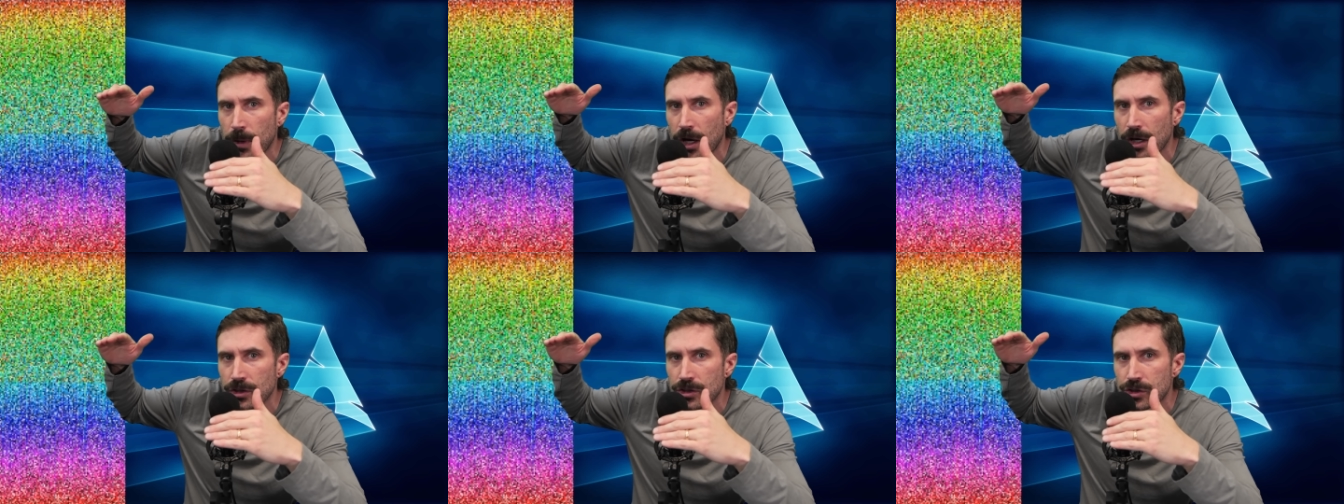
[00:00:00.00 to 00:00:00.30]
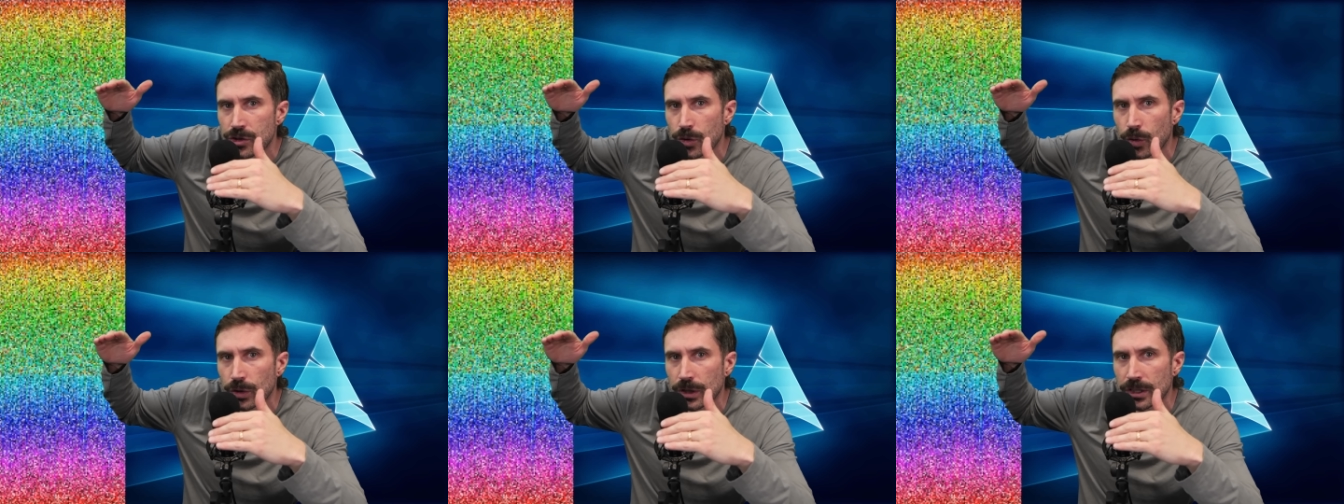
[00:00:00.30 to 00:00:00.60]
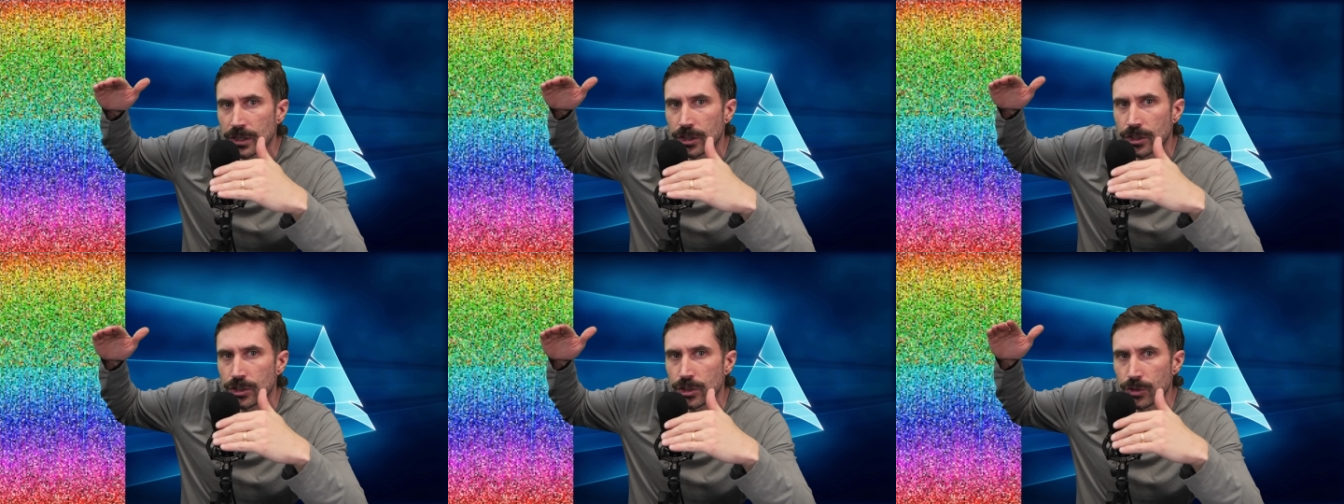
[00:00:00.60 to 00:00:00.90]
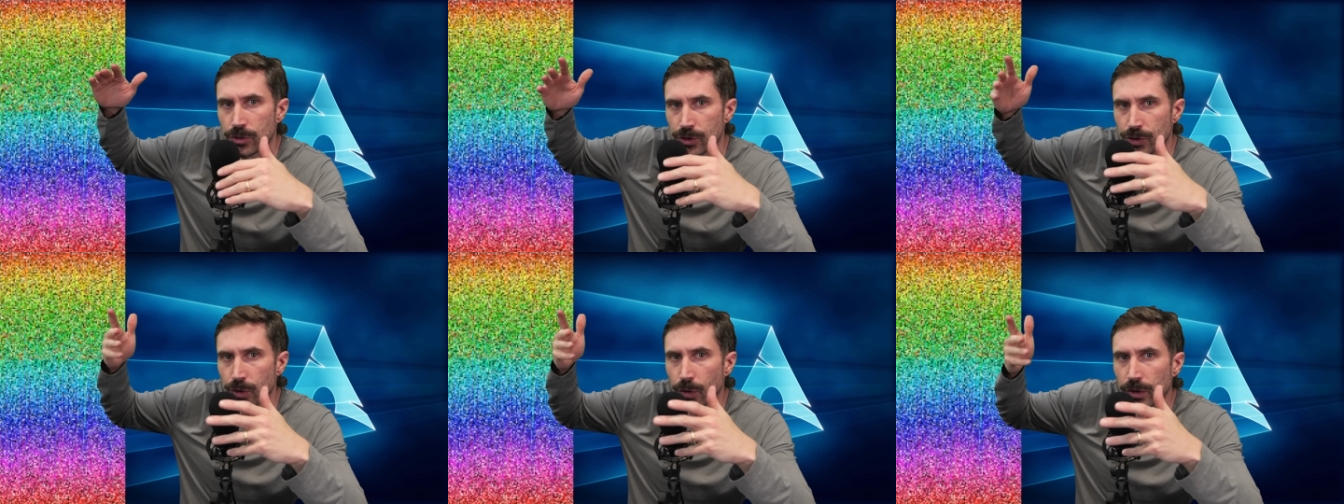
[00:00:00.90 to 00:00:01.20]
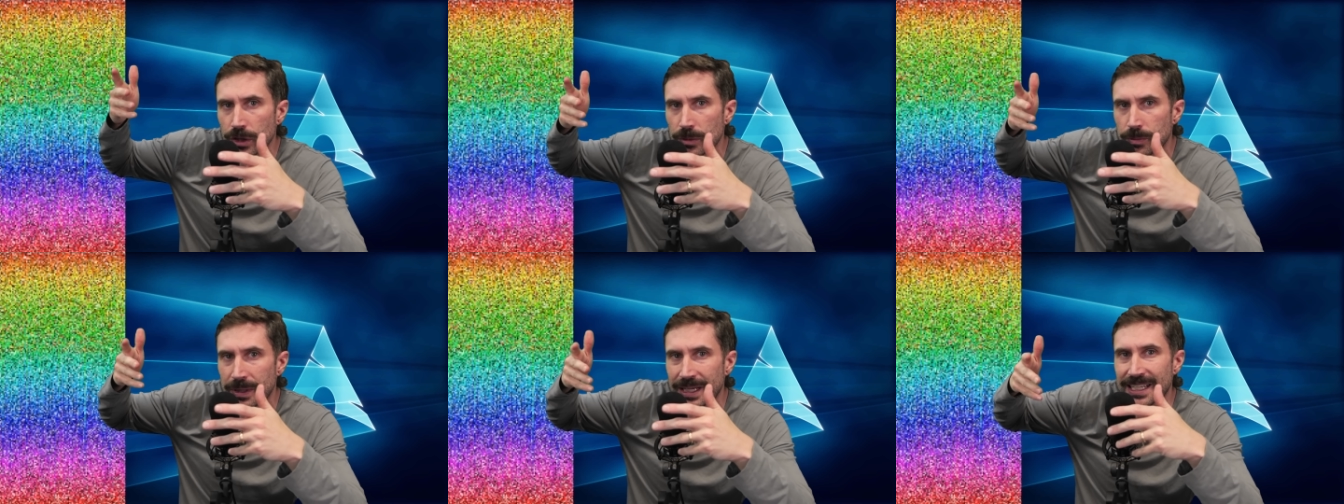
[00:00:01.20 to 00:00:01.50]
unsorted to
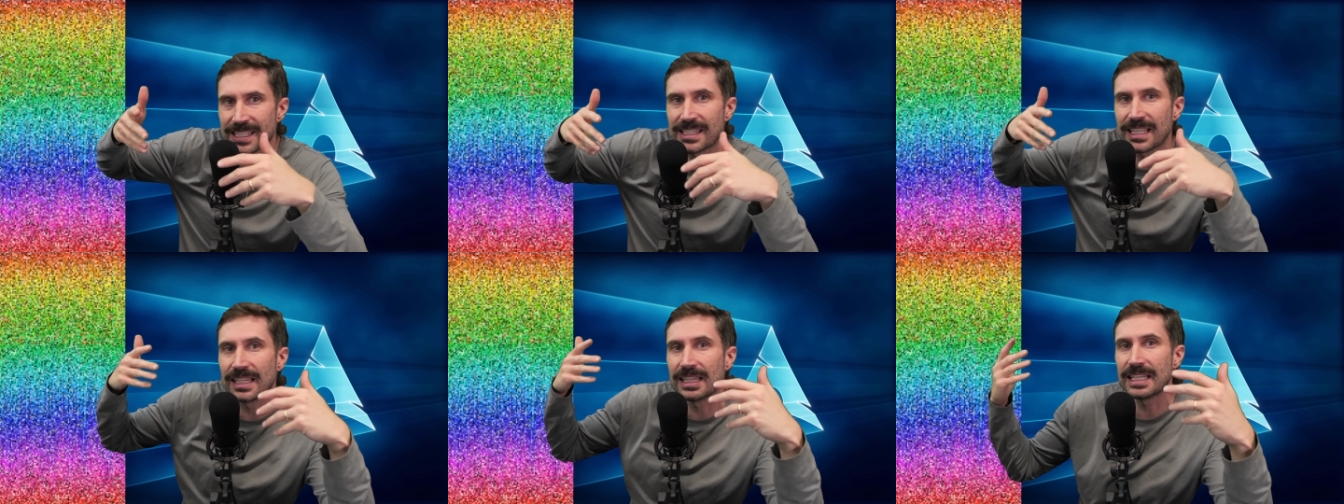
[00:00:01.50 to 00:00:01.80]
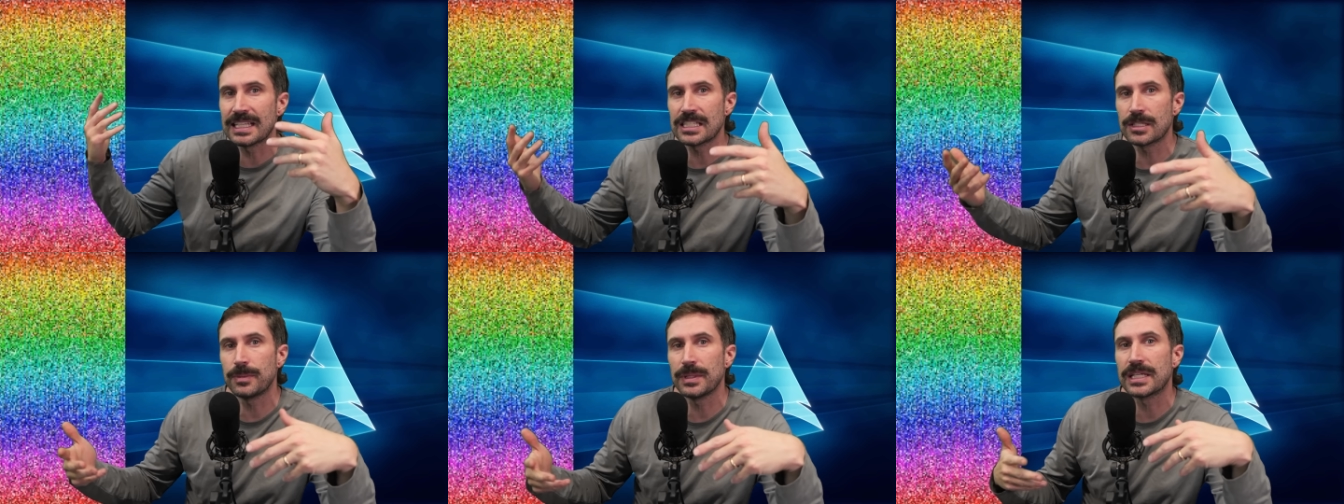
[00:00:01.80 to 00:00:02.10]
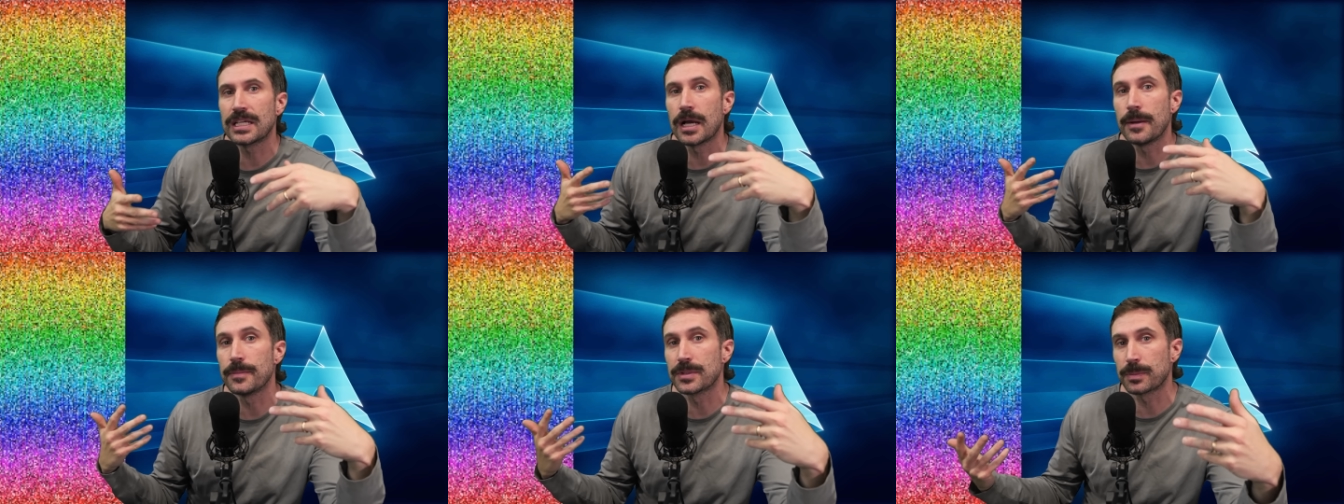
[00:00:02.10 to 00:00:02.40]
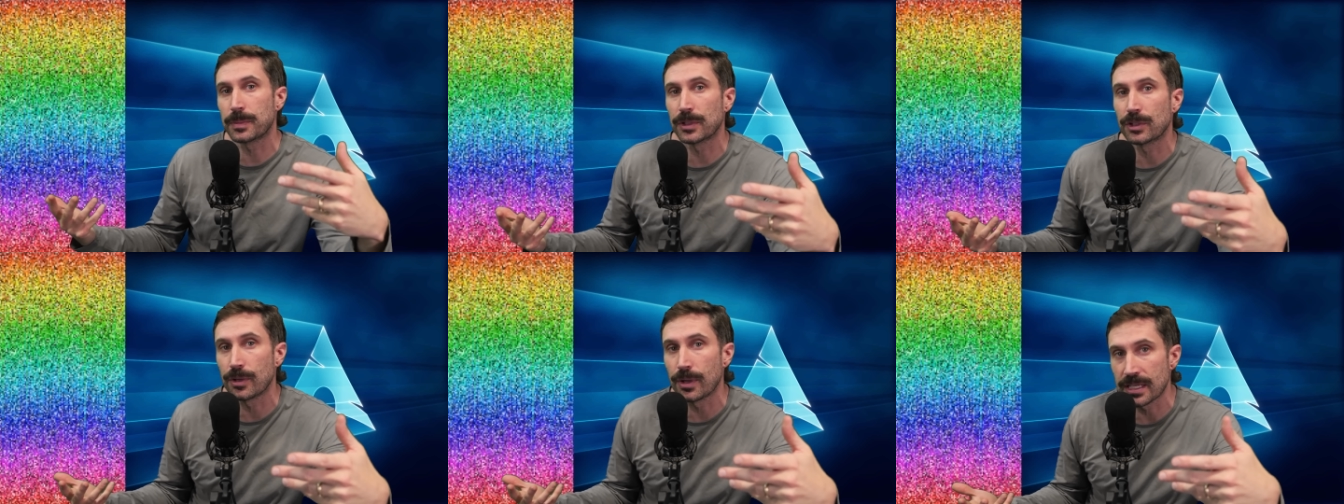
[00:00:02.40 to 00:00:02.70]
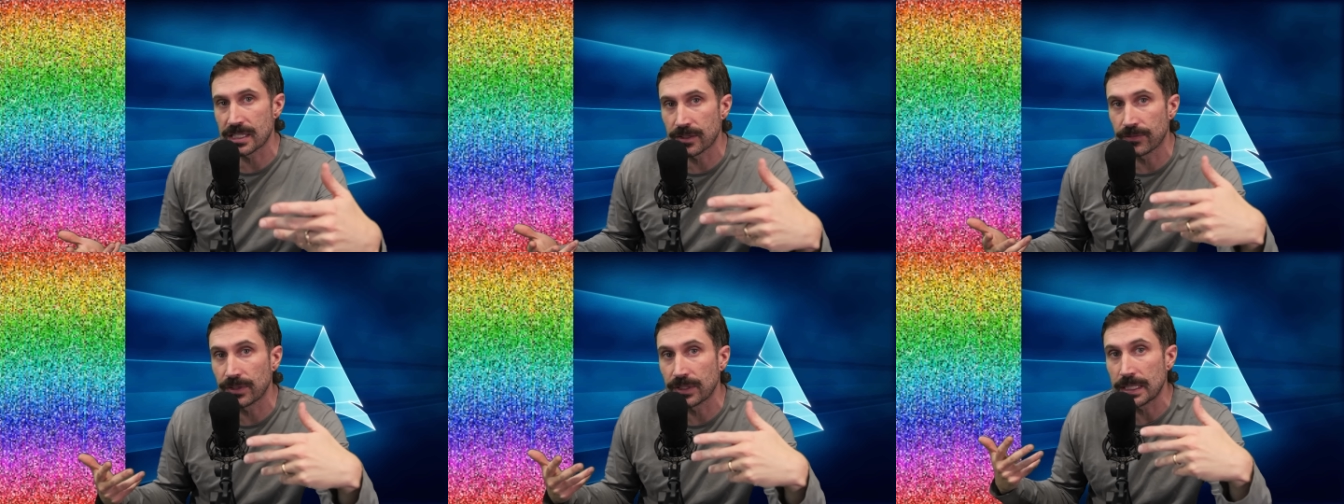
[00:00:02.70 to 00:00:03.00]
sorted because the list becomes
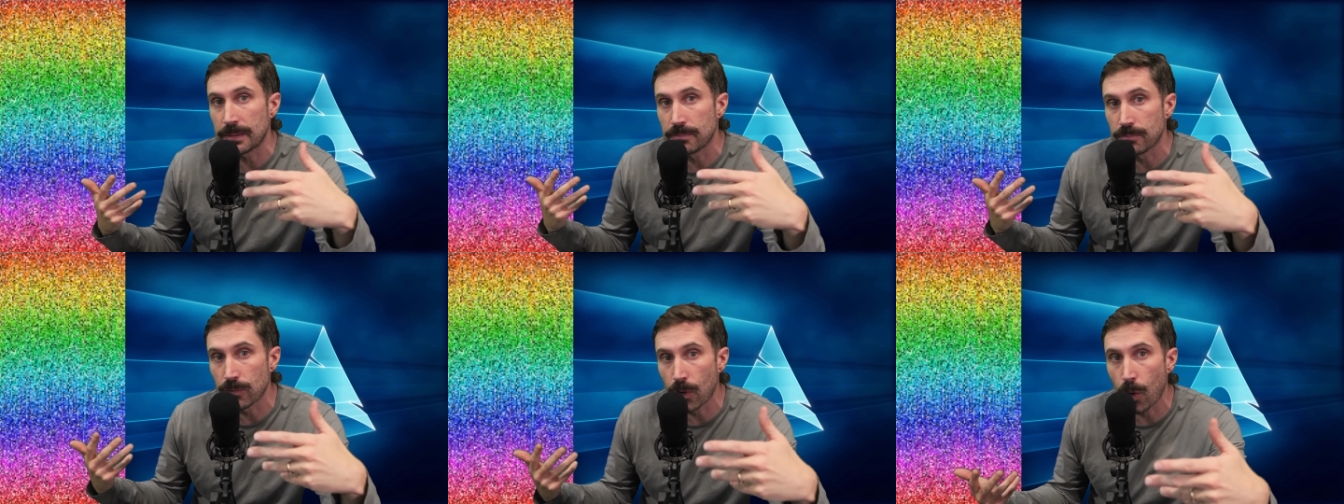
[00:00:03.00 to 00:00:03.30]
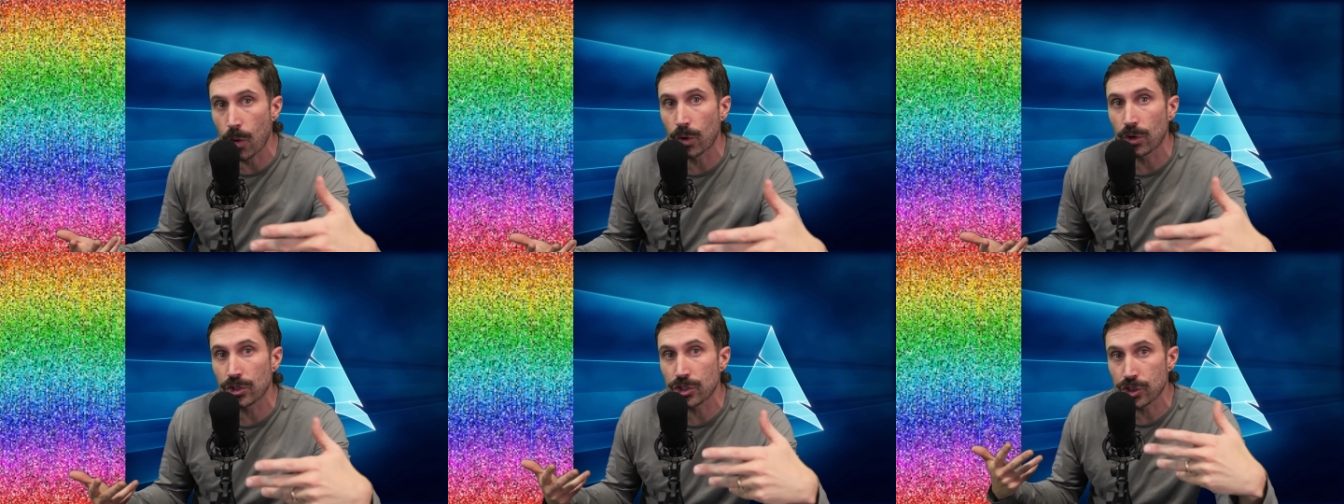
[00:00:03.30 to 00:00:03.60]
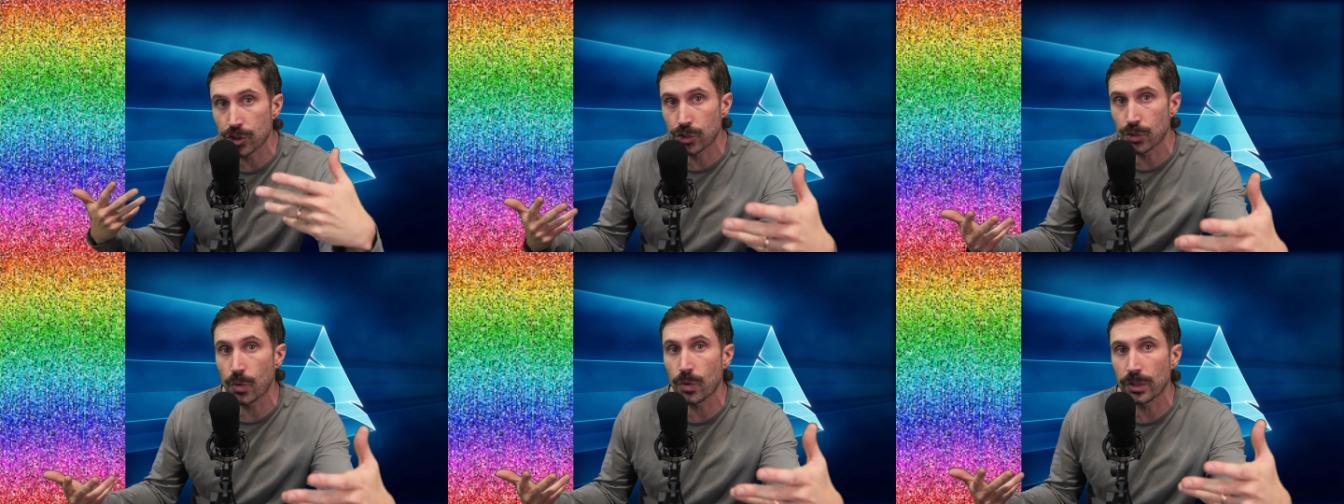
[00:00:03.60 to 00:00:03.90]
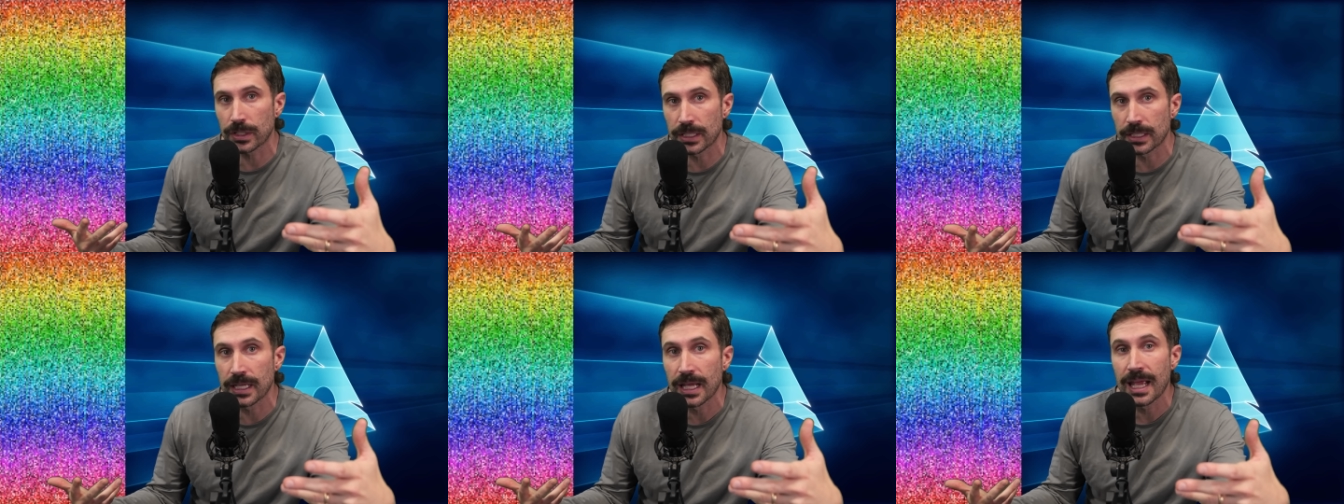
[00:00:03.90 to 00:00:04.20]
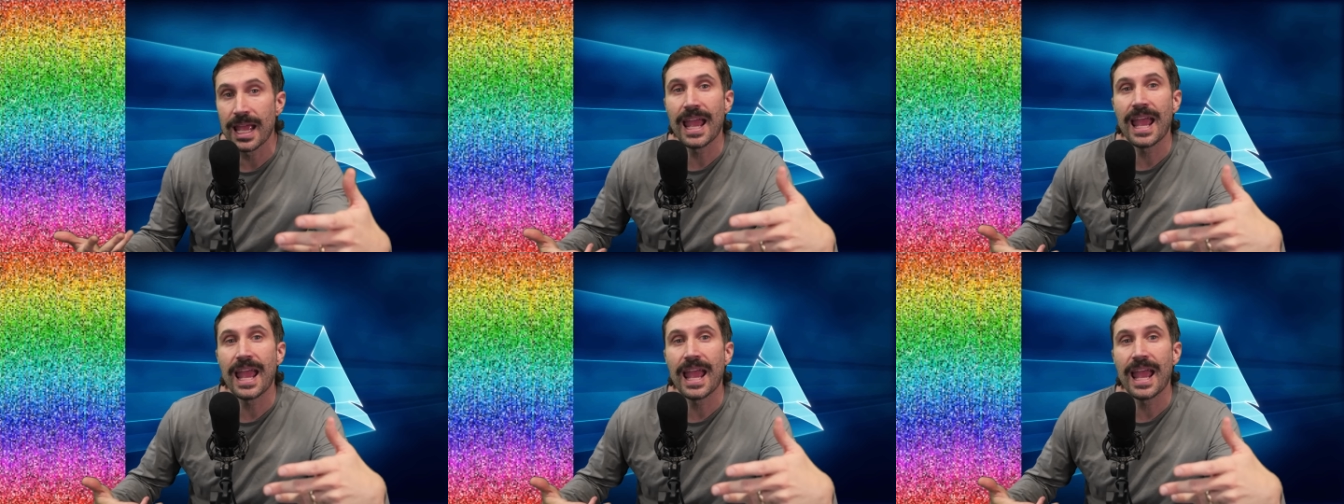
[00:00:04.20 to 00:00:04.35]
progressively more sorted